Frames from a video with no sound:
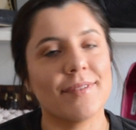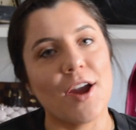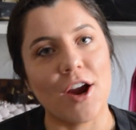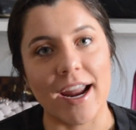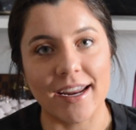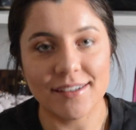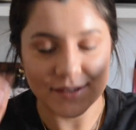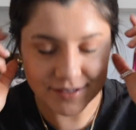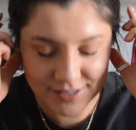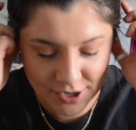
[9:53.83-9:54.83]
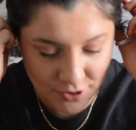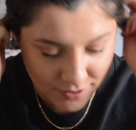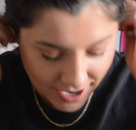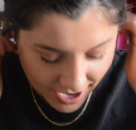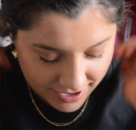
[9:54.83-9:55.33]
Alright,
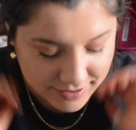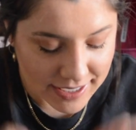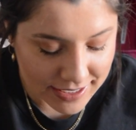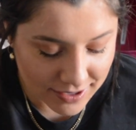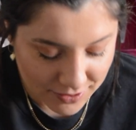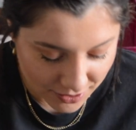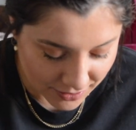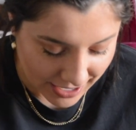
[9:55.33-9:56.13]
so I mean,